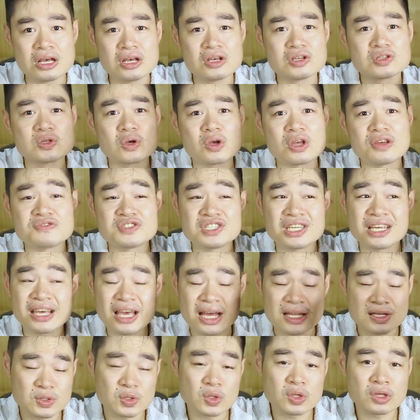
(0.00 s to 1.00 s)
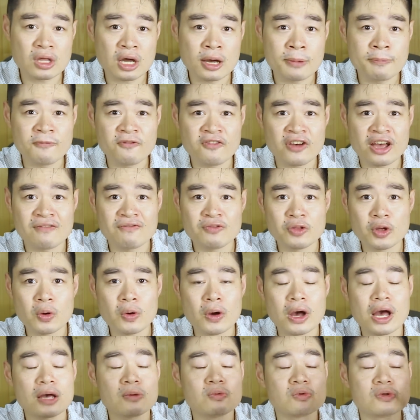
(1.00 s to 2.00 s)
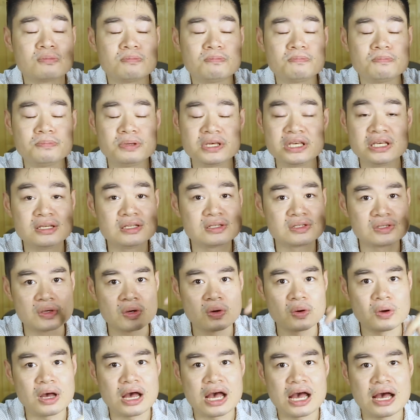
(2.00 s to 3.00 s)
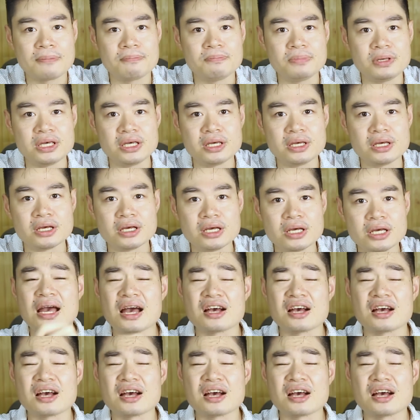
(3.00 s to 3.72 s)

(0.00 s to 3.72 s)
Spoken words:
So if she gets to top 5 though, I would be so happy.